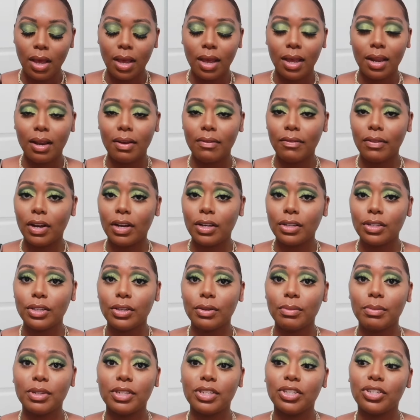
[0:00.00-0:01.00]
and I've
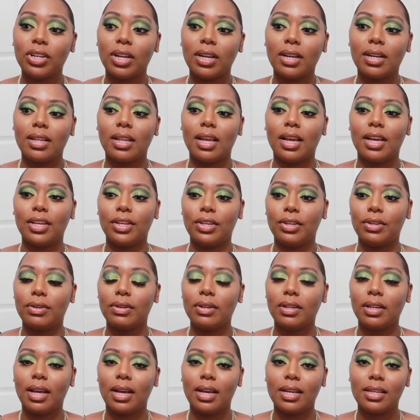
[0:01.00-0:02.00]
also been trying to like
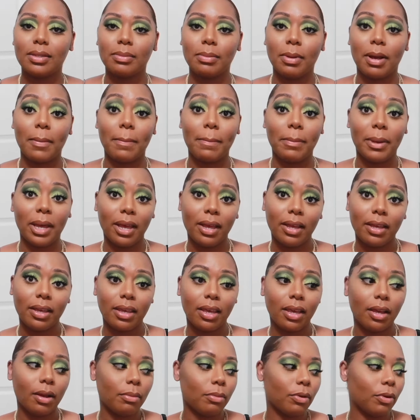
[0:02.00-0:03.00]
utilize my back
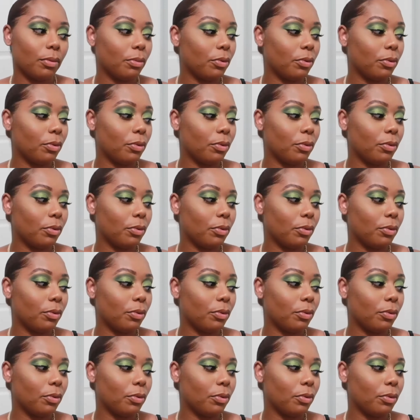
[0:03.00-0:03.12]
camera